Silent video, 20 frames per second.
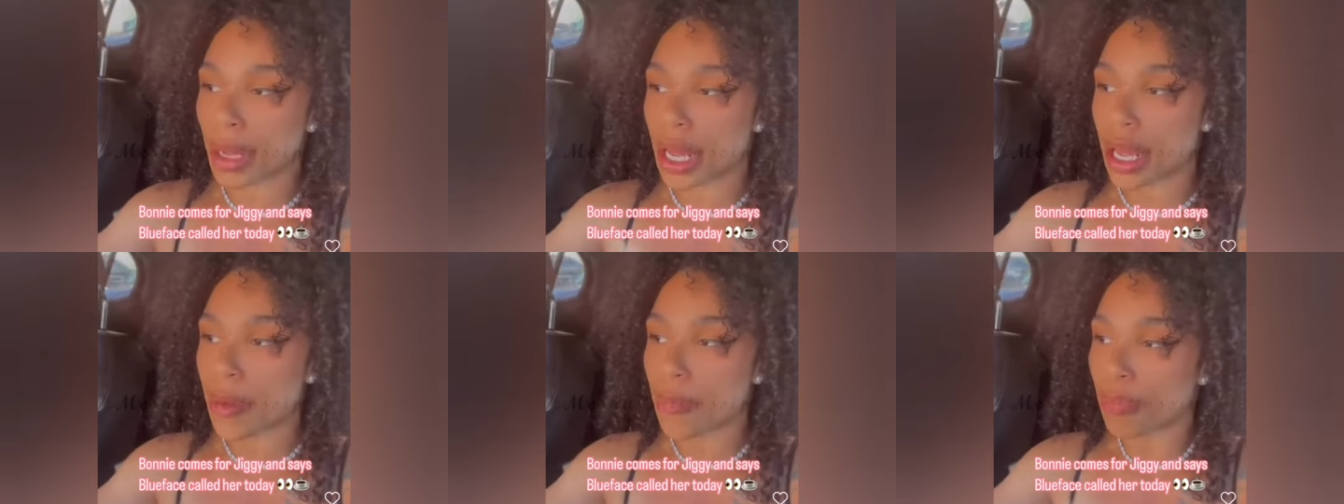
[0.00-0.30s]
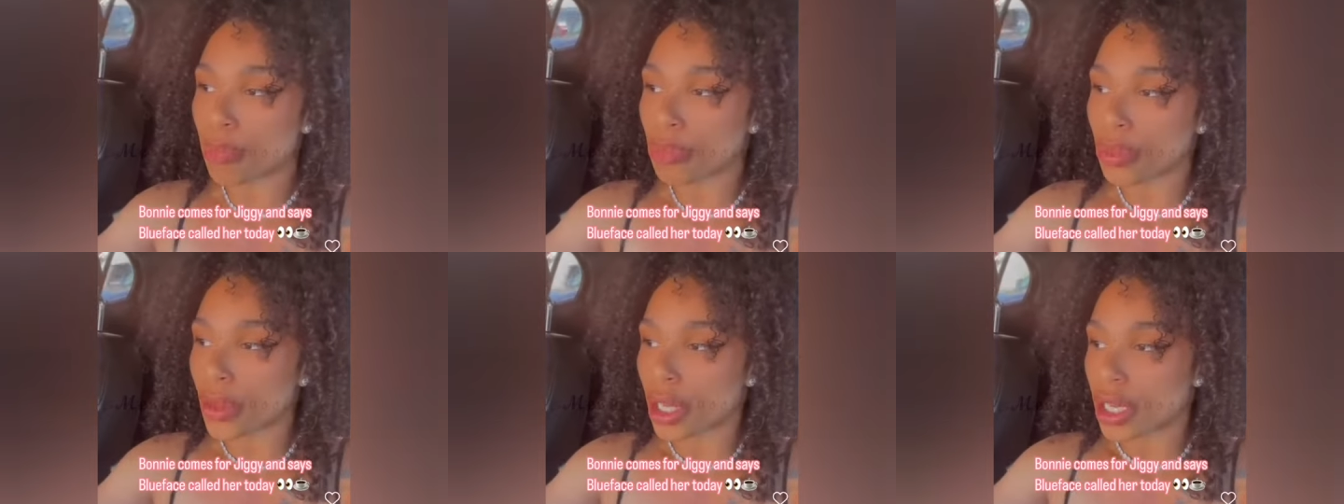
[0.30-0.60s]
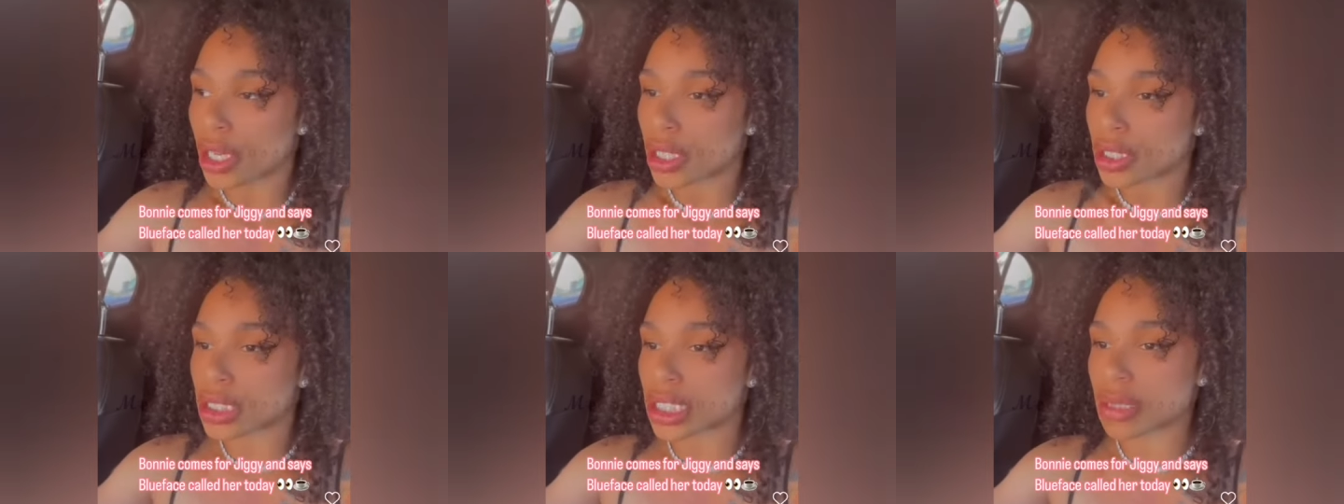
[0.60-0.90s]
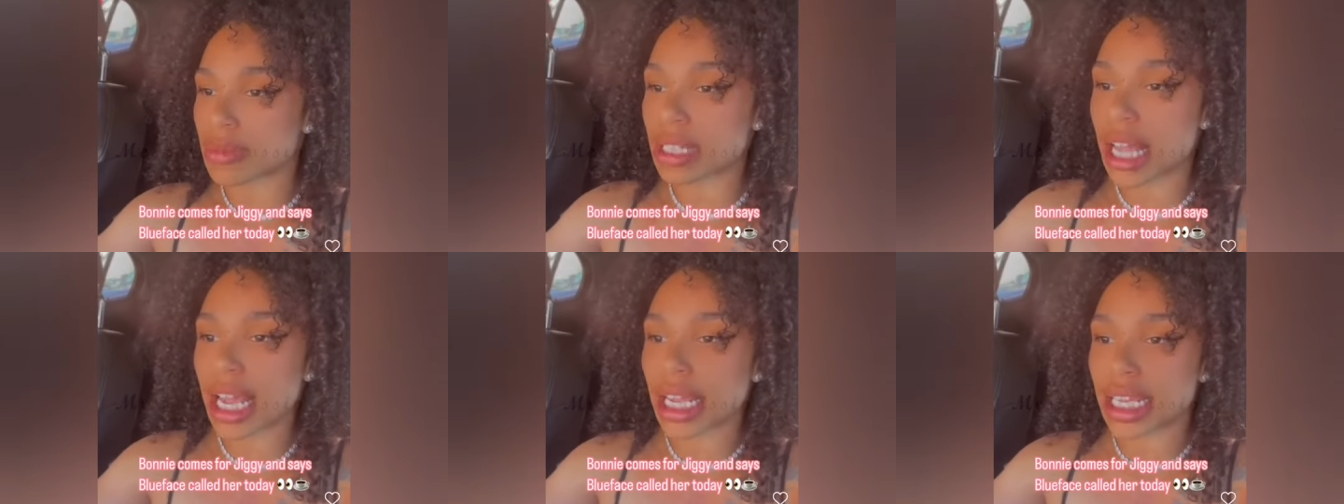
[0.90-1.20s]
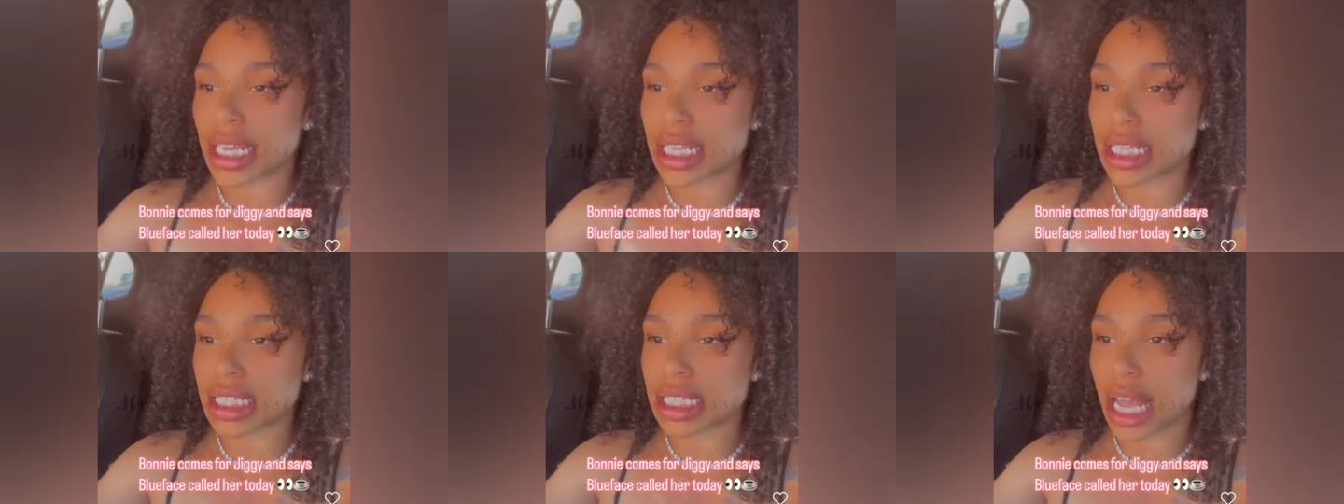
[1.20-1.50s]
But seems like
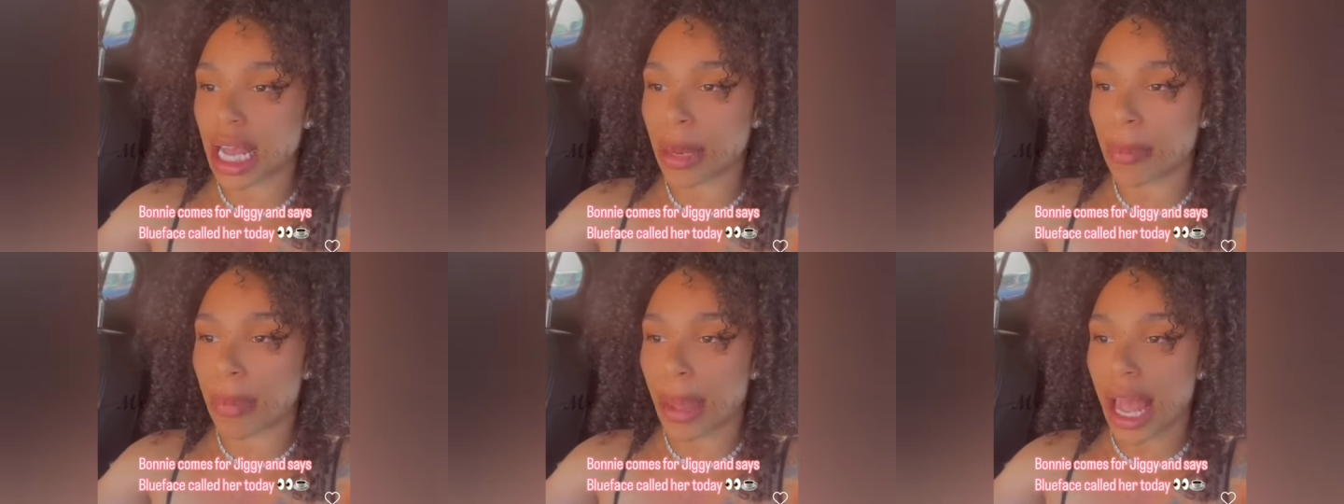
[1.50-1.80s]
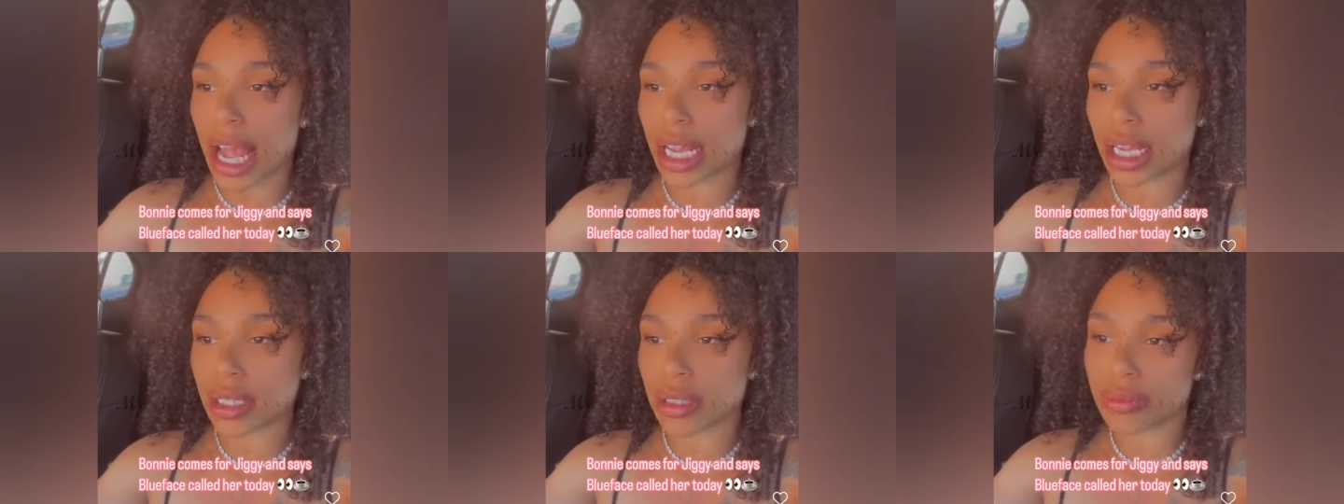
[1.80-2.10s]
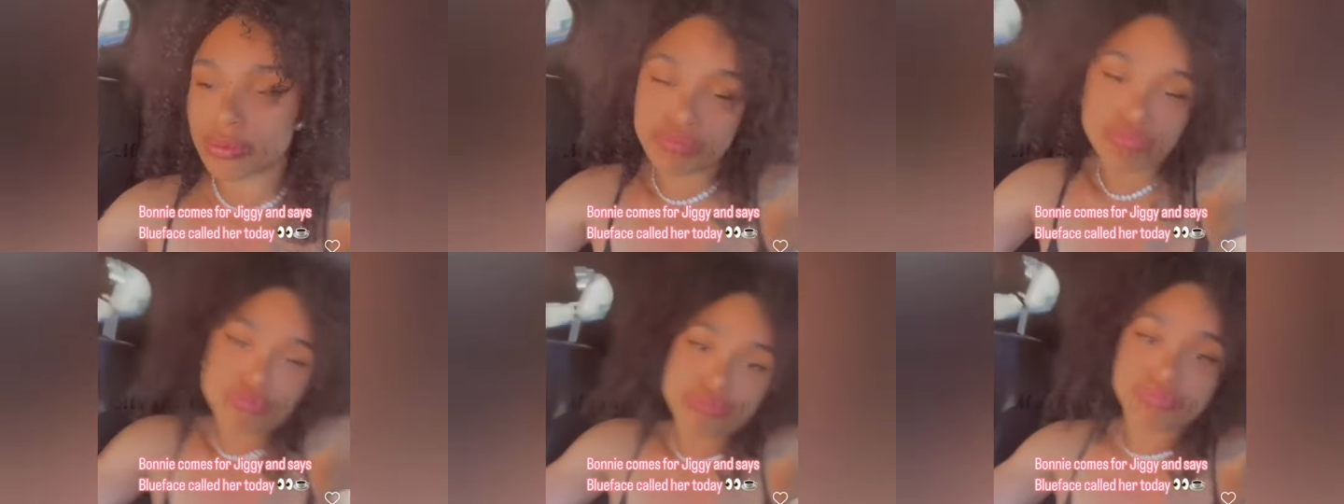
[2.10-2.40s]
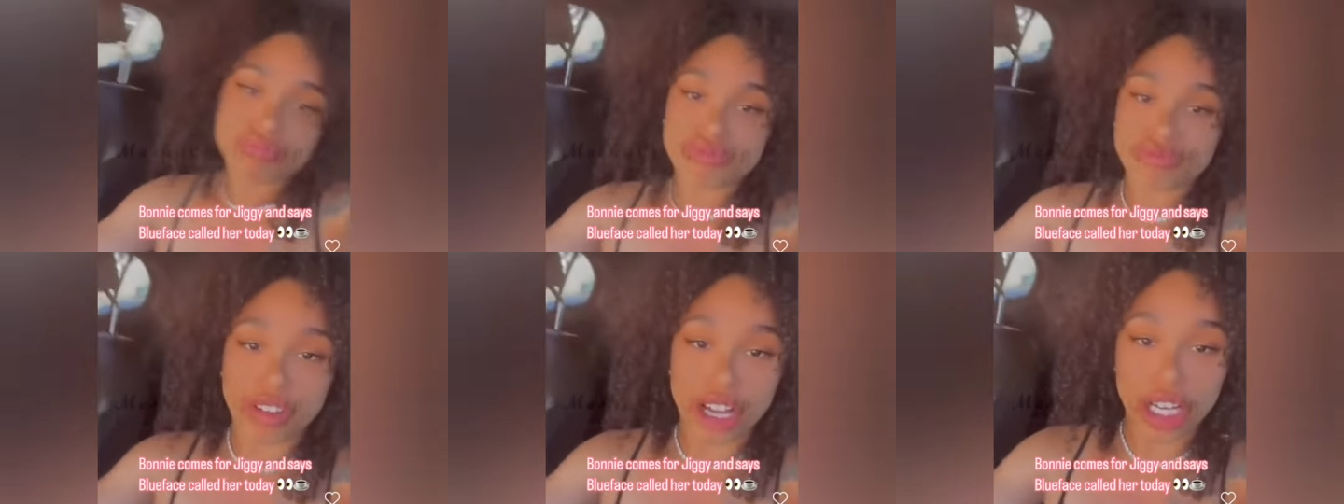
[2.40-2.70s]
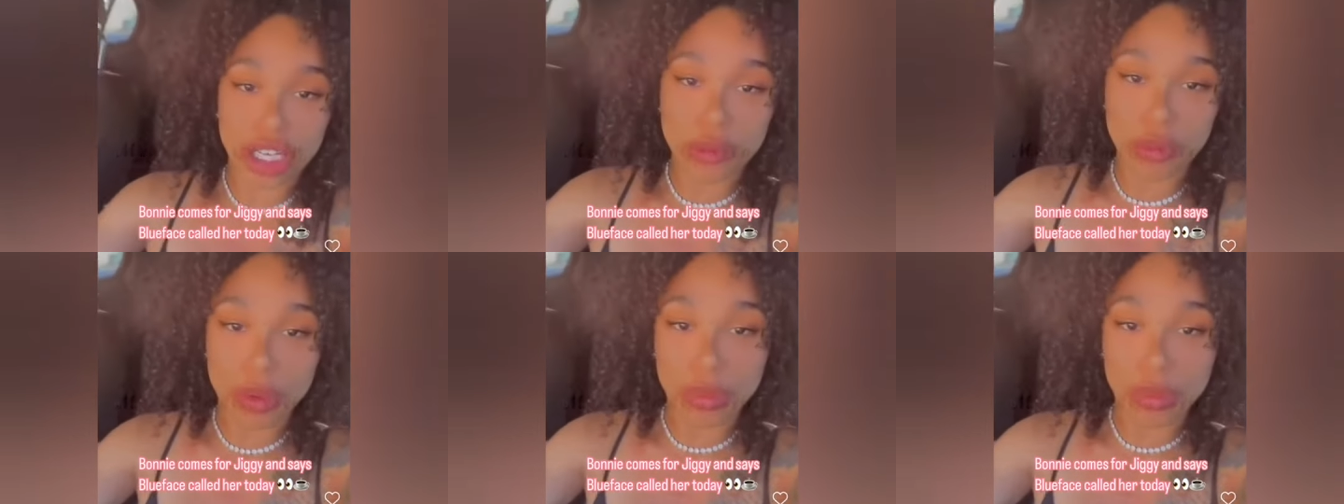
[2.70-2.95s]
he's like back fucking